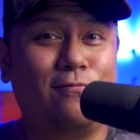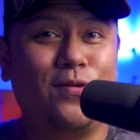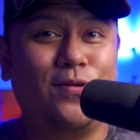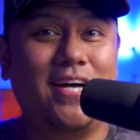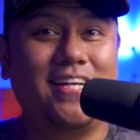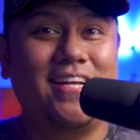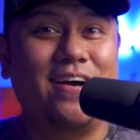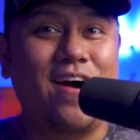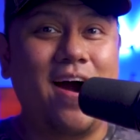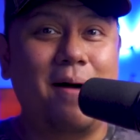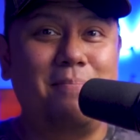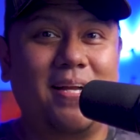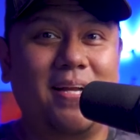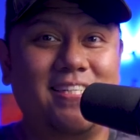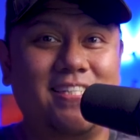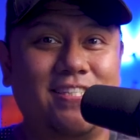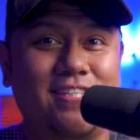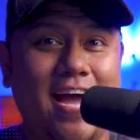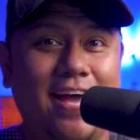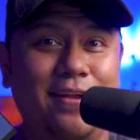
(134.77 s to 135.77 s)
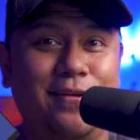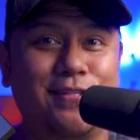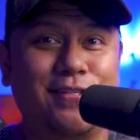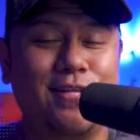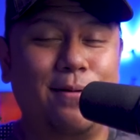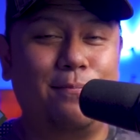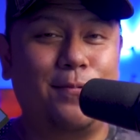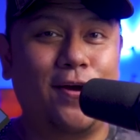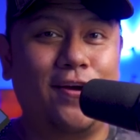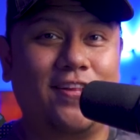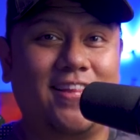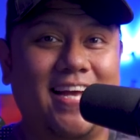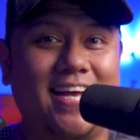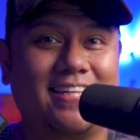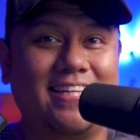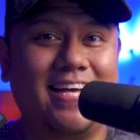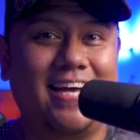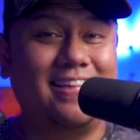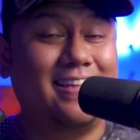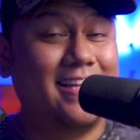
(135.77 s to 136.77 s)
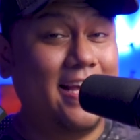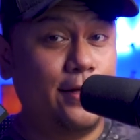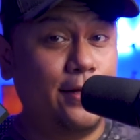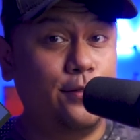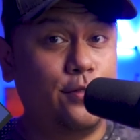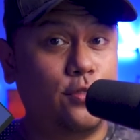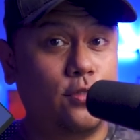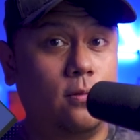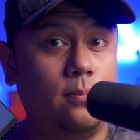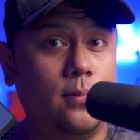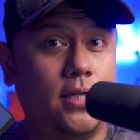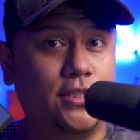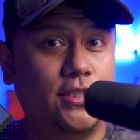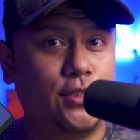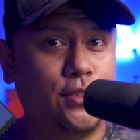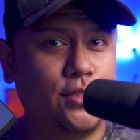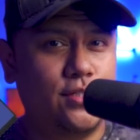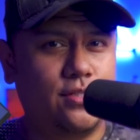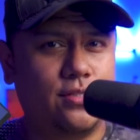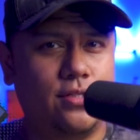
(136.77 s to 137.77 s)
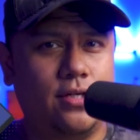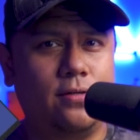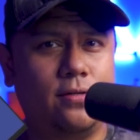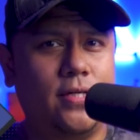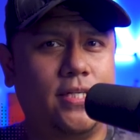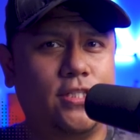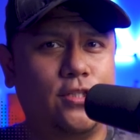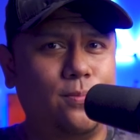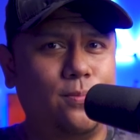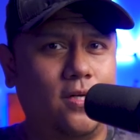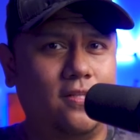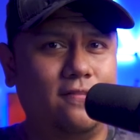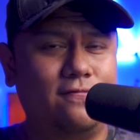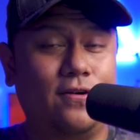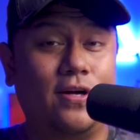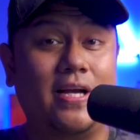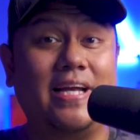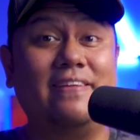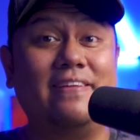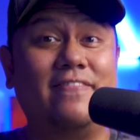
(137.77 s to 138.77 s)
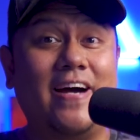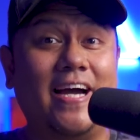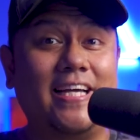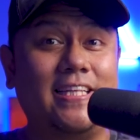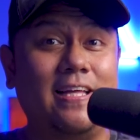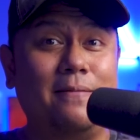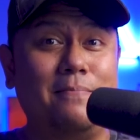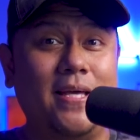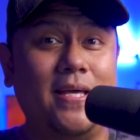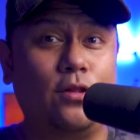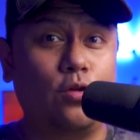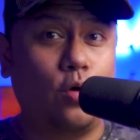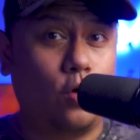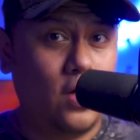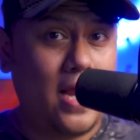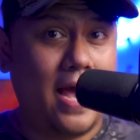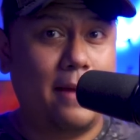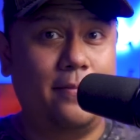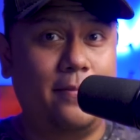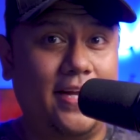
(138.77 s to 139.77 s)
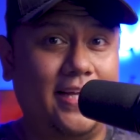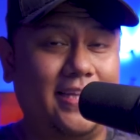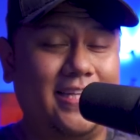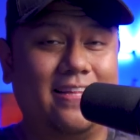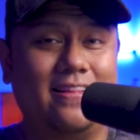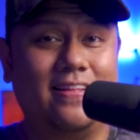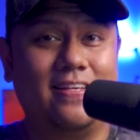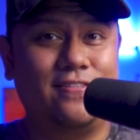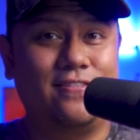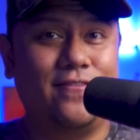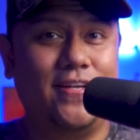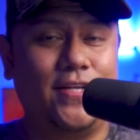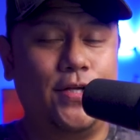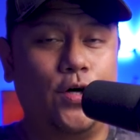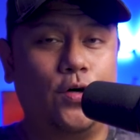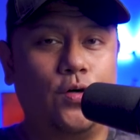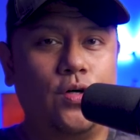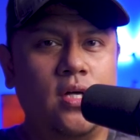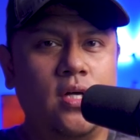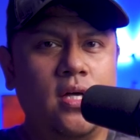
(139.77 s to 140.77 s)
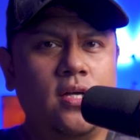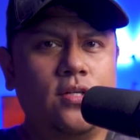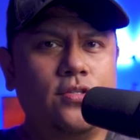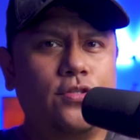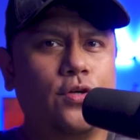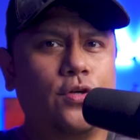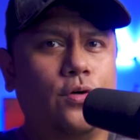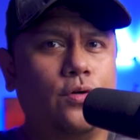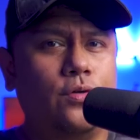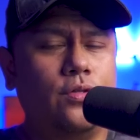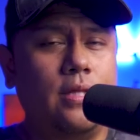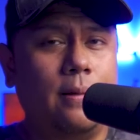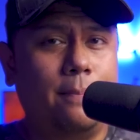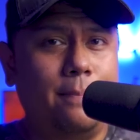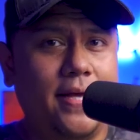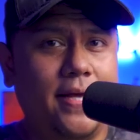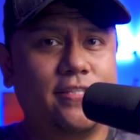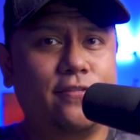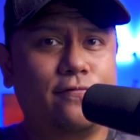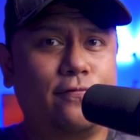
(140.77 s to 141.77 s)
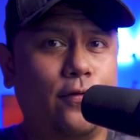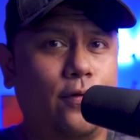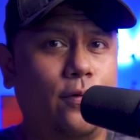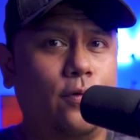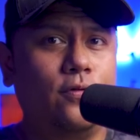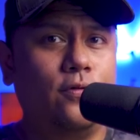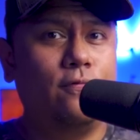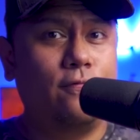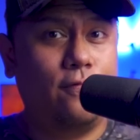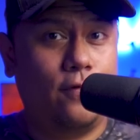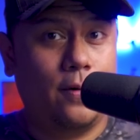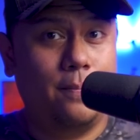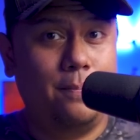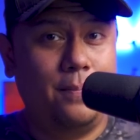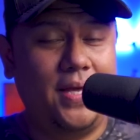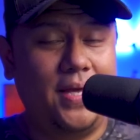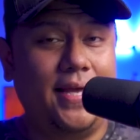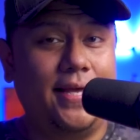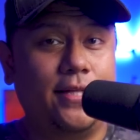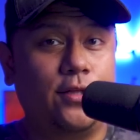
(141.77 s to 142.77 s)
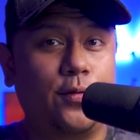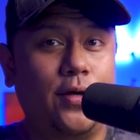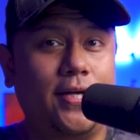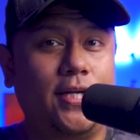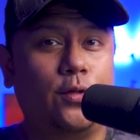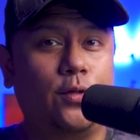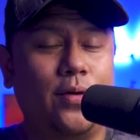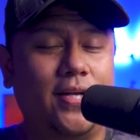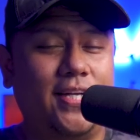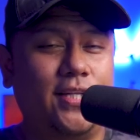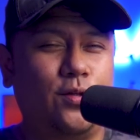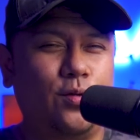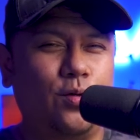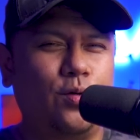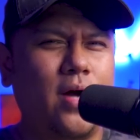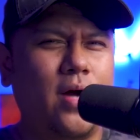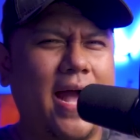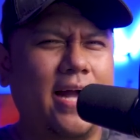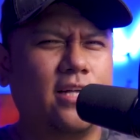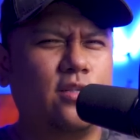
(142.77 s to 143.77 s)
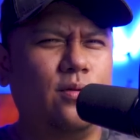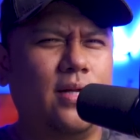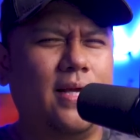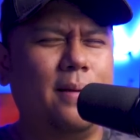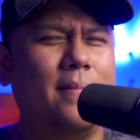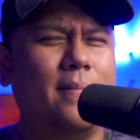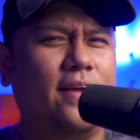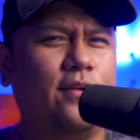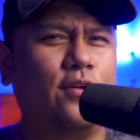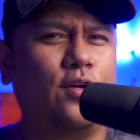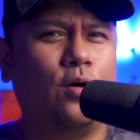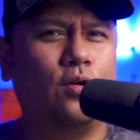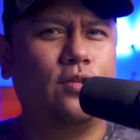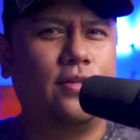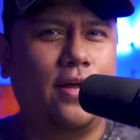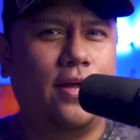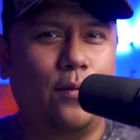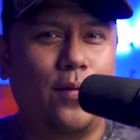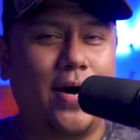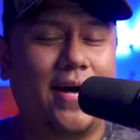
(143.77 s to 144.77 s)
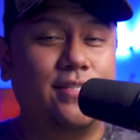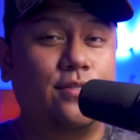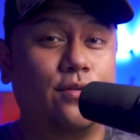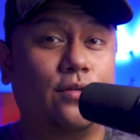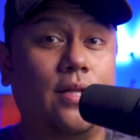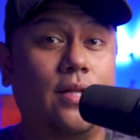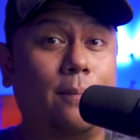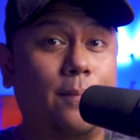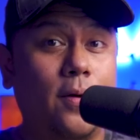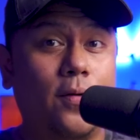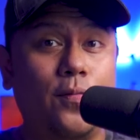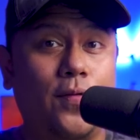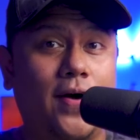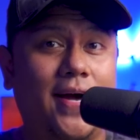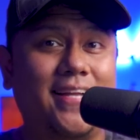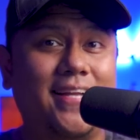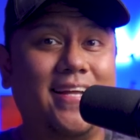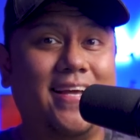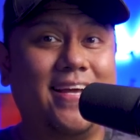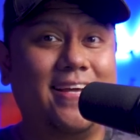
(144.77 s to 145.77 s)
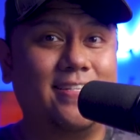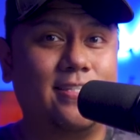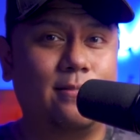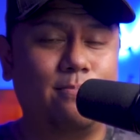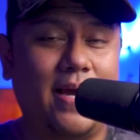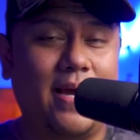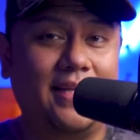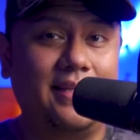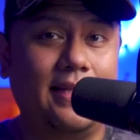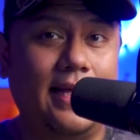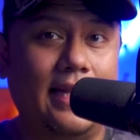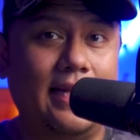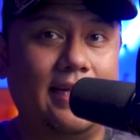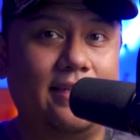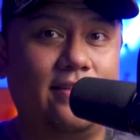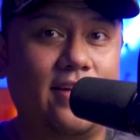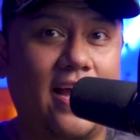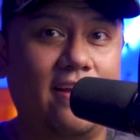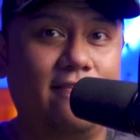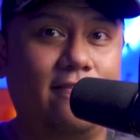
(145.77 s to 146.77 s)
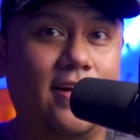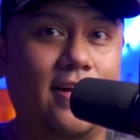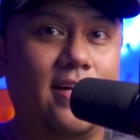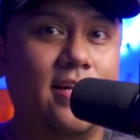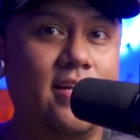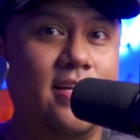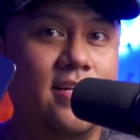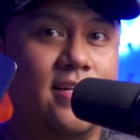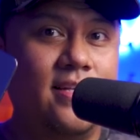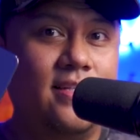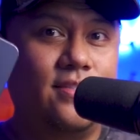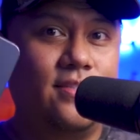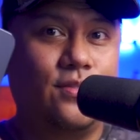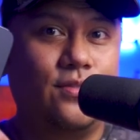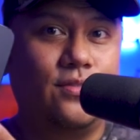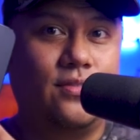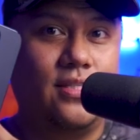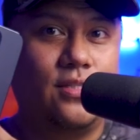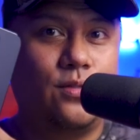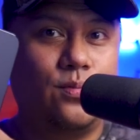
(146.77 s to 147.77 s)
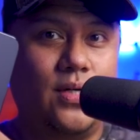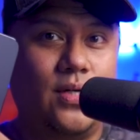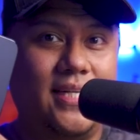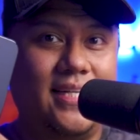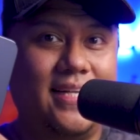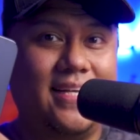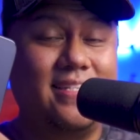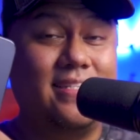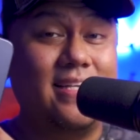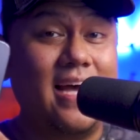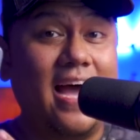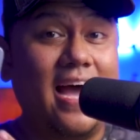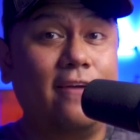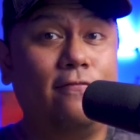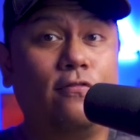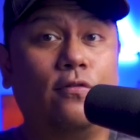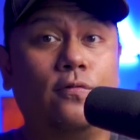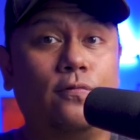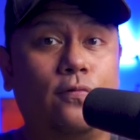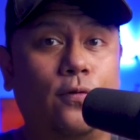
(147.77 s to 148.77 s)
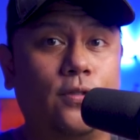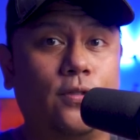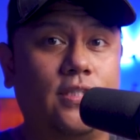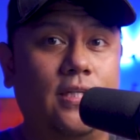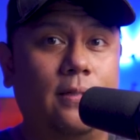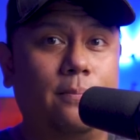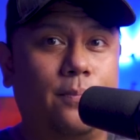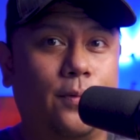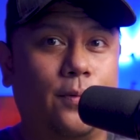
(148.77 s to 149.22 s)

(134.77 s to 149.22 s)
everyone, ako pala si Janos ng Pinoy Tech Dad. Thank you so much, Sir Richmond, for inviting me to collaborate in this video. So the best phone for me in 2022, actually meron akong dalawa. So number one is my daily driver. So this one is the iPhone 14